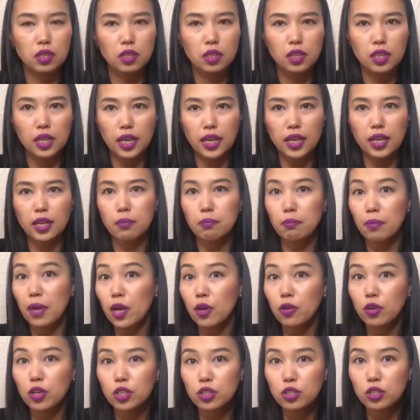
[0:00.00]
getting
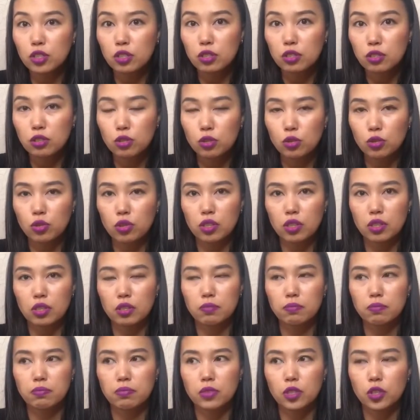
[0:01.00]
married to a
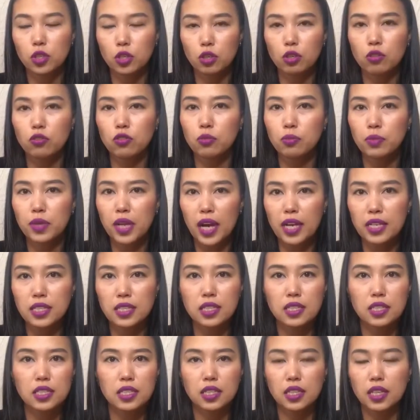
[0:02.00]
girl from
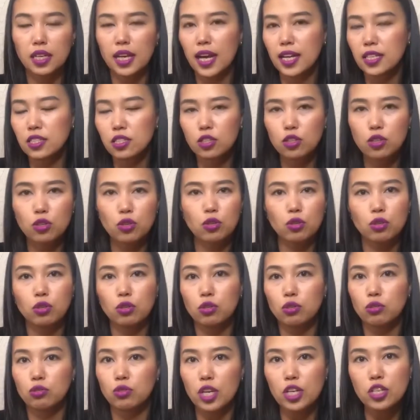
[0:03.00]
Kazakhstan, a Kazakh girl or
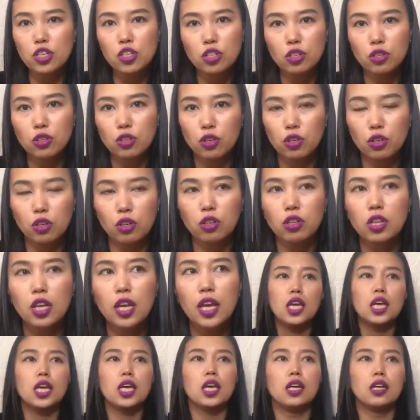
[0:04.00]
a Russian girl.
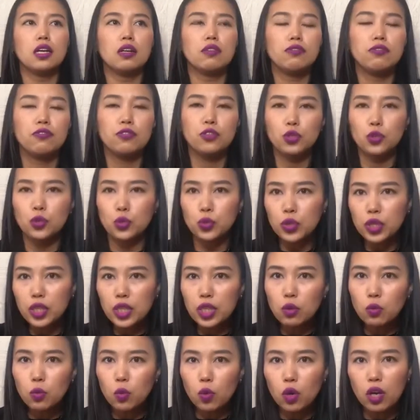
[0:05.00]
If you
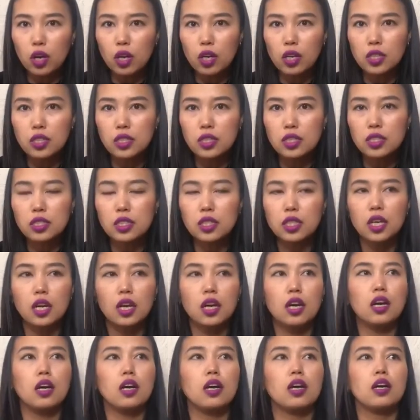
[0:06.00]
really want,
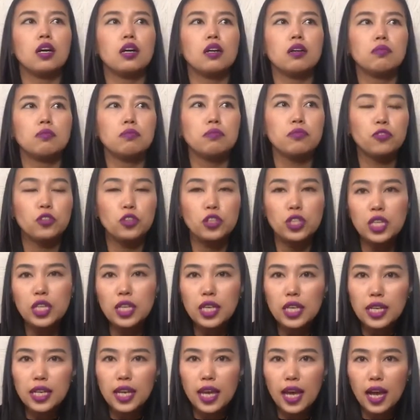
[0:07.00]
if you need
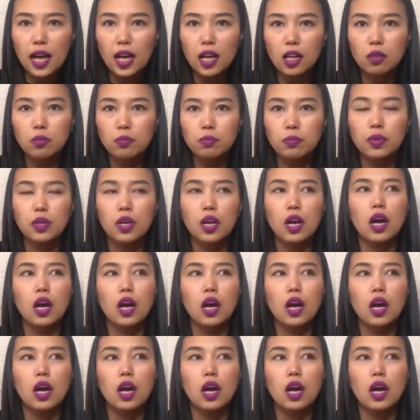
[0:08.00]
any help,